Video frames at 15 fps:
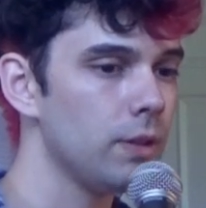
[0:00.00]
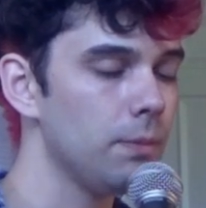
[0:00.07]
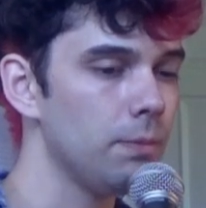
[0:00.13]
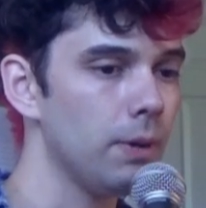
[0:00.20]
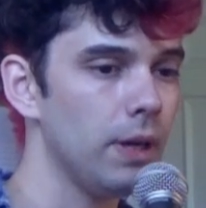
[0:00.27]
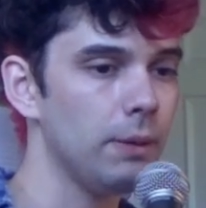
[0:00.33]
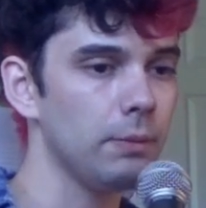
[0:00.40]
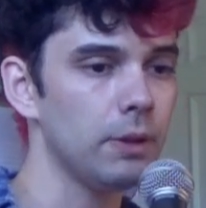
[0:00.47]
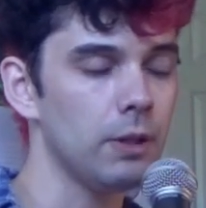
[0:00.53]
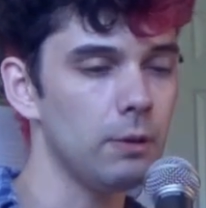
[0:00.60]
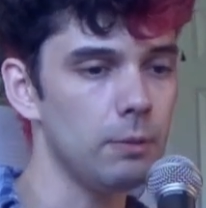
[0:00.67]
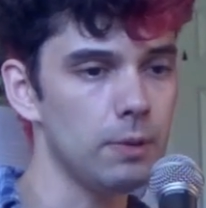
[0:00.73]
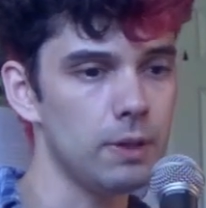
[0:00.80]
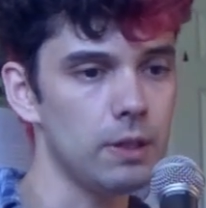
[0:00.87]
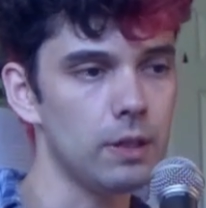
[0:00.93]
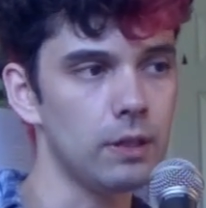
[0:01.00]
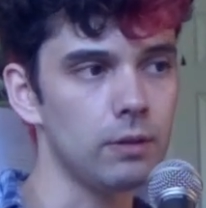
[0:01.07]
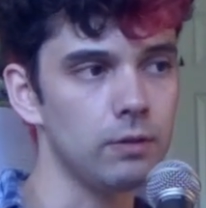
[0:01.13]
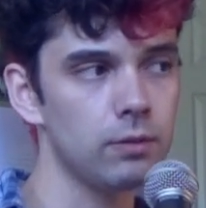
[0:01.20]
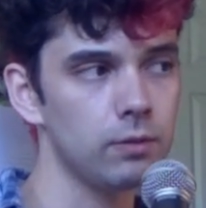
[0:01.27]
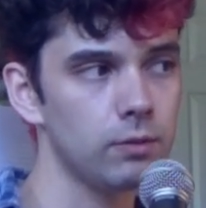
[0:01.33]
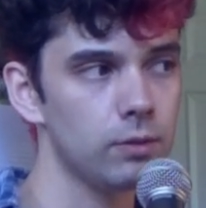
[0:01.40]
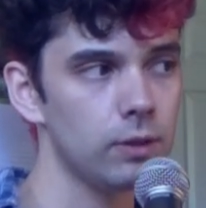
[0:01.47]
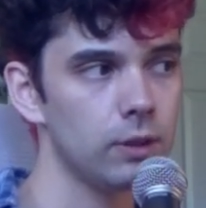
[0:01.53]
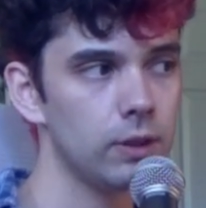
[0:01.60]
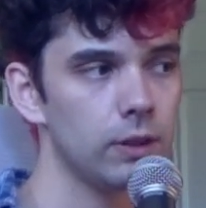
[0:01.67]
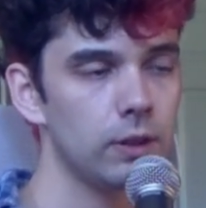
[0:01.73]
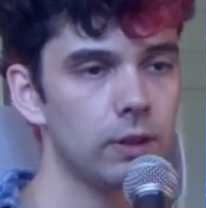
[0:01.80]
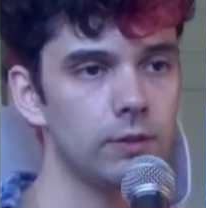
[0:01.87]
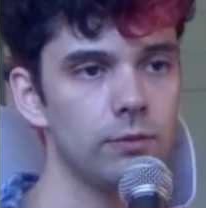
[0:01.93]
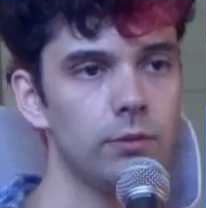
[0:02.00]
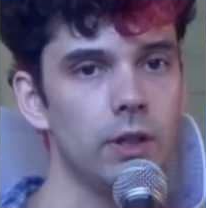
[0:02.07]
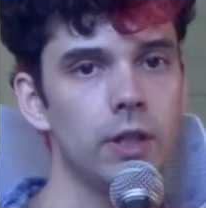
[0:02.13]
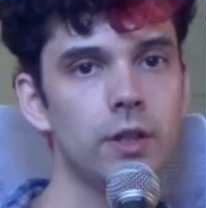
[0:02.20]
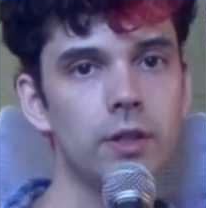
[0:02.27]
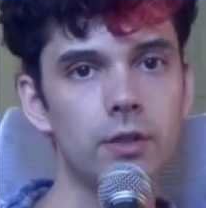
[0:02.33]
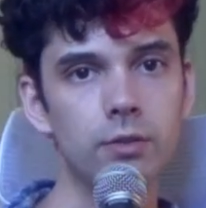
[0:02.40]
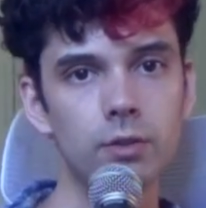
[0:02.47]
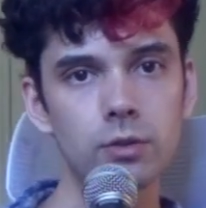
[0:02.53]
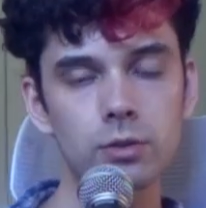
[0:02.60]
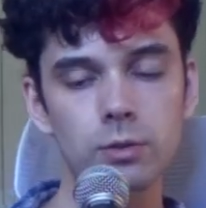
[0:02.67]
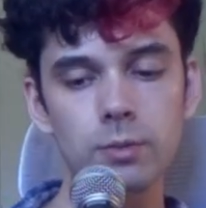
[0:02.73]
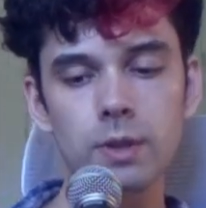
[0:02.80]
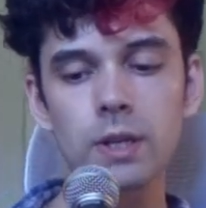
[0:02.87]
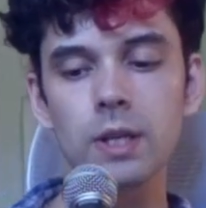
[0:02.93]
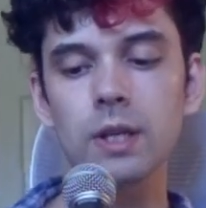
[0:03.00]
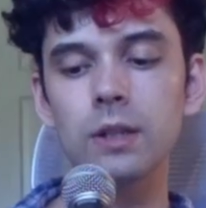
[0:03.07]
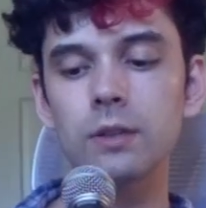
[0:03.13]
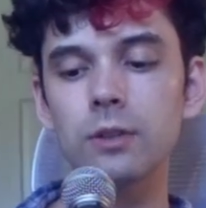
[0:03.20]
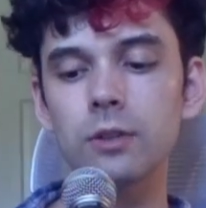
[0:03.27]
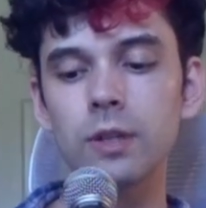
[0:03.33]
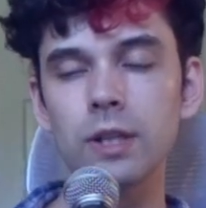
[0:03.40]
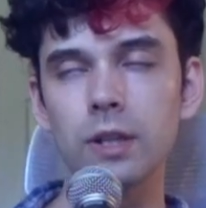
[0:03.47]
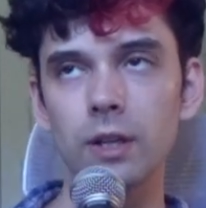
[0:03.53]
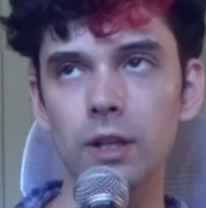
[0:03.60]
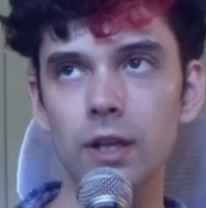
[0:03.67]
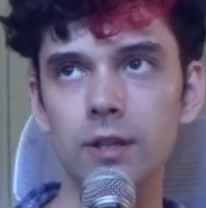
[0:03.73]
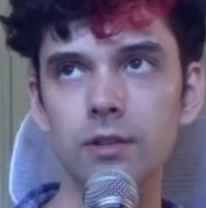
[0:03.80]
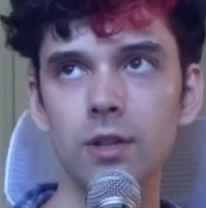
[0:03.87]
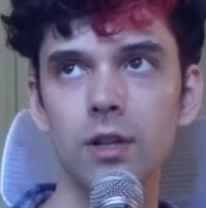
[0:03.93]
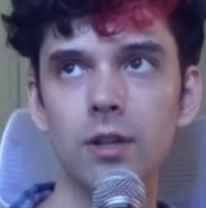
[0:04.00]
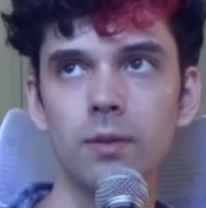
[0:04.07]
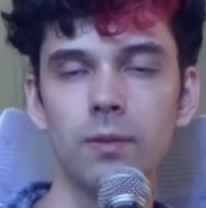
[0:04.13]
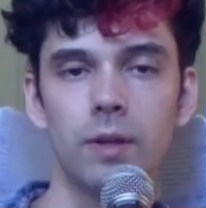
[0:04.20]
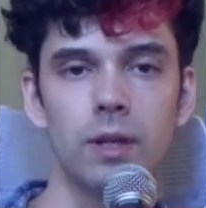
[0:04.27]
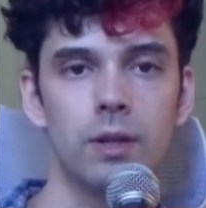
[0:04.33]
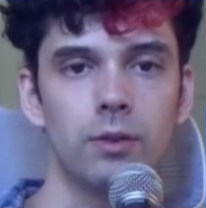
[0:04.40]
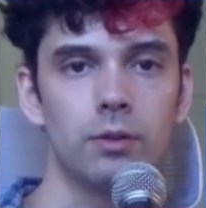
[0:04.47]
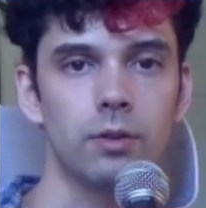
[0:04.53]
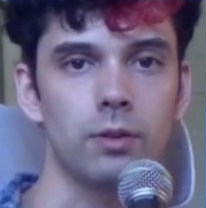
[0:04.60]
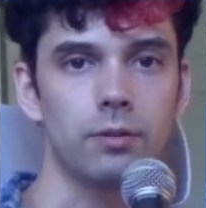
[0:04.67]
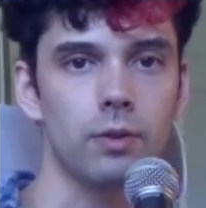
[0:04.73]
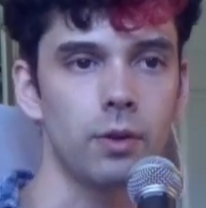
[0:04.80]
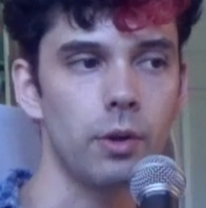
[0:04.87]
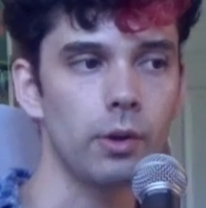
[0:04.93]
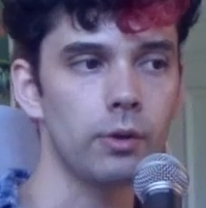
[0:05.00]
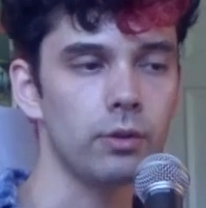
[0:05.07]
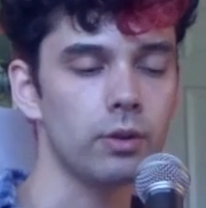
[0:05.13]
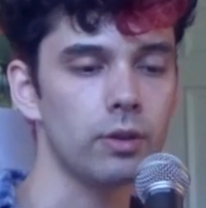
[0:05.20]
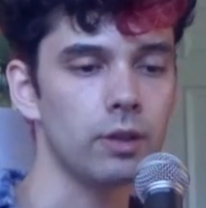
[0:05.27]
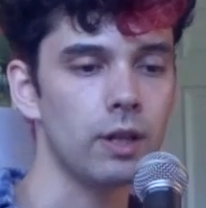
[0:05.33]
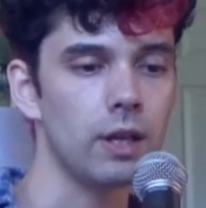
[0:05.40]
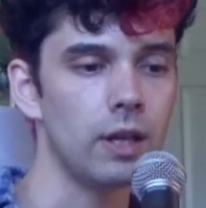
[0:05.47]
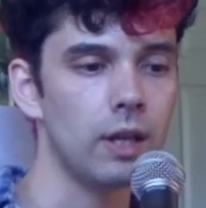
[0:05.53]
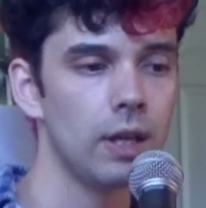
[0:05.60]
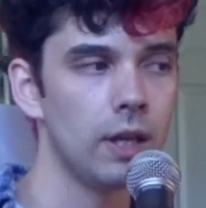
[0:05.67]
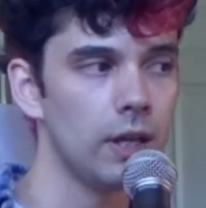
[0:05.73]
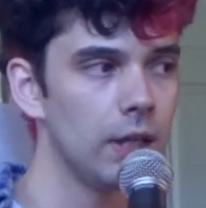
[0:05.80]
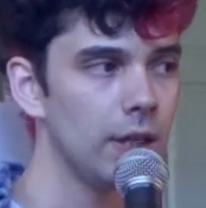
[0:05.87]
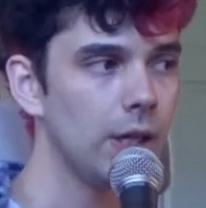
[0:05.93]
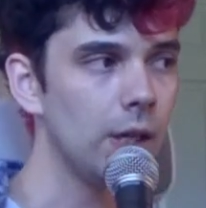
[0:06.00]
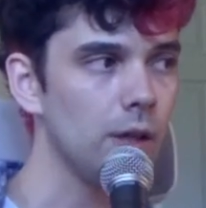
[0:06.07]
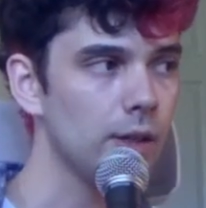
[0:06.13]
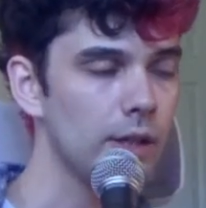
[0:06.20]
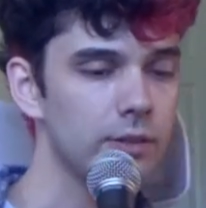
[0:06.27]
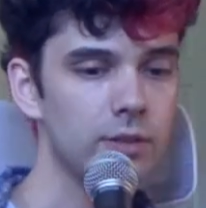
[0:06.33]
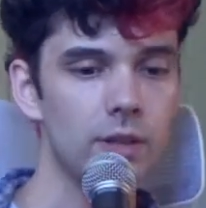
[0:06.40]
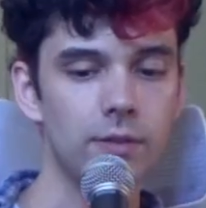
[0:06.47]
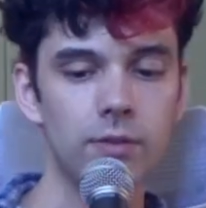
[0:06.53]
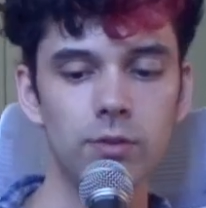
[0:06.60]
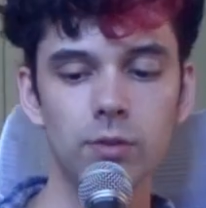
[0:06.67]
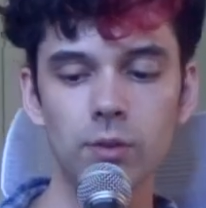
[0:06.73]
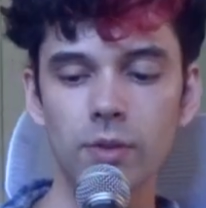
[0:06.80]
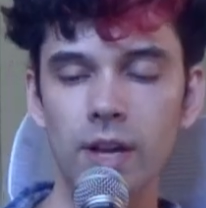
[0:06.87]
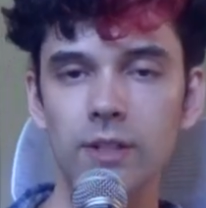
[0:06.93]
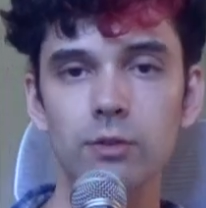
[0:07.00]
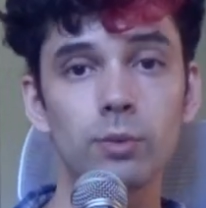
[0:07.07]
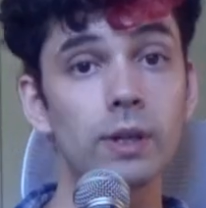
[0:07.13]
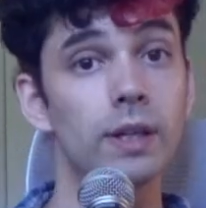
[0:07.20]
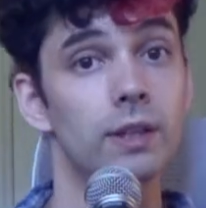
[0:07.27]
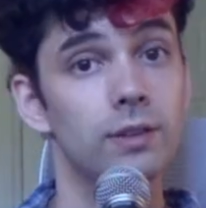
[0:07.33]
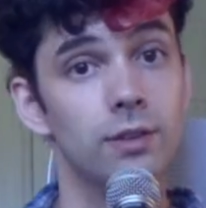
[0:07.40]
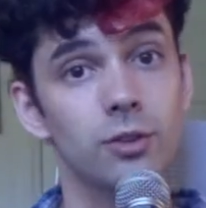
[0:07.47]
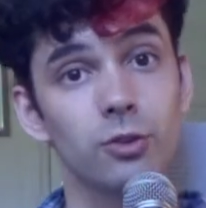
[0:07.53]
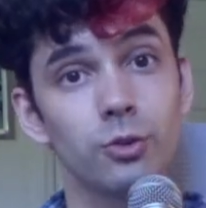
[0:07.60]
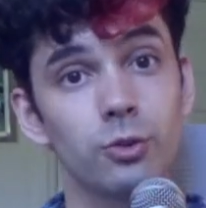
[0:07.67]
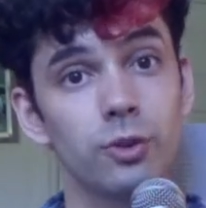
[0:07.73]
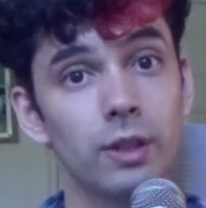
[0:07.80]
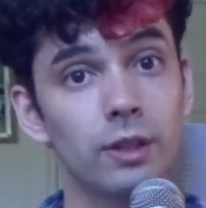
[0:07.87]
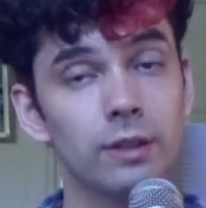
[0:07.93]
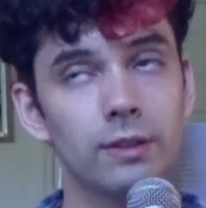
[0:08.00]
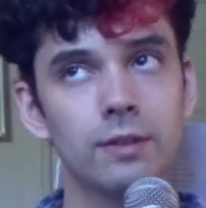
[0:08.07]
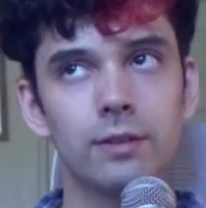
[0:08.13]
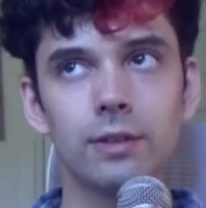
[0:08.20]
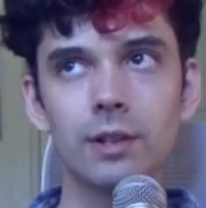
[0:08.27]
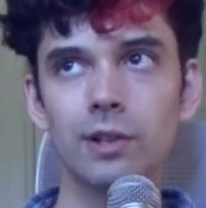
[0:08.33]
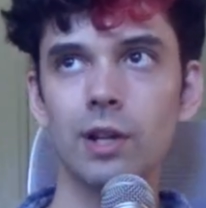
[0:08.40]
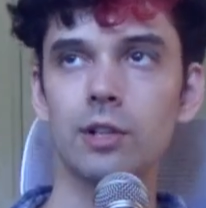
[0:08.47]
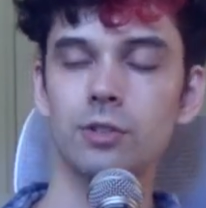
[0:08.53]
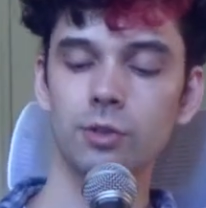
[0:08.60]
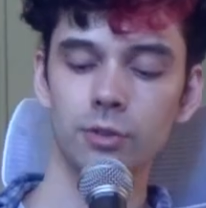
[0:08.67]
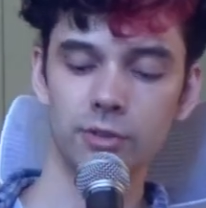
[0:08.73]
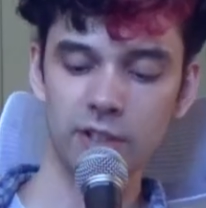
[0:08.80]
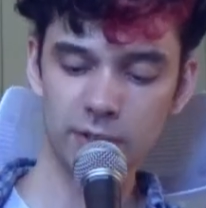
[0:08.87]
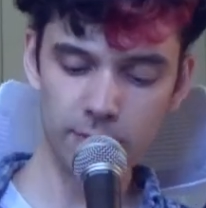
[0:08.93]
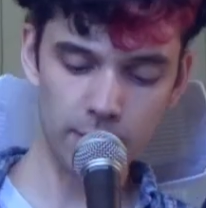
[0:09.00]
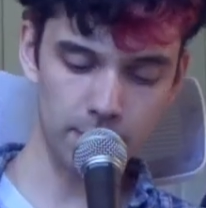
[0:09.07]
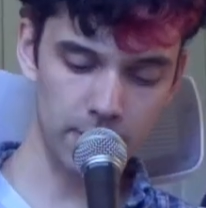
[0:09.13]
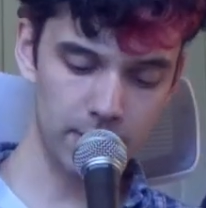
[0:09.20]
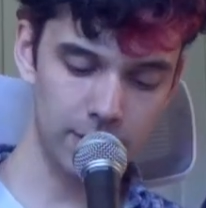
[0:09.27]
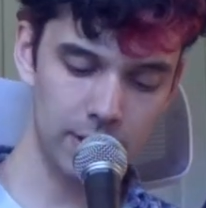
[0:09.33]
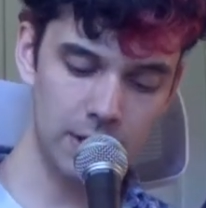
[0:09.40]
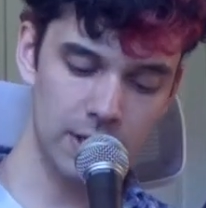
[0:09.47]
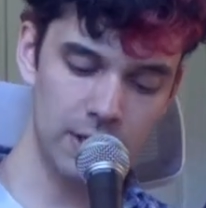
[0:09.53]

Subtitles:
But I'm going to be running their social media and creating the content and the videos and the photos and all that stuff. So that's where I get to use like the logical side of my brain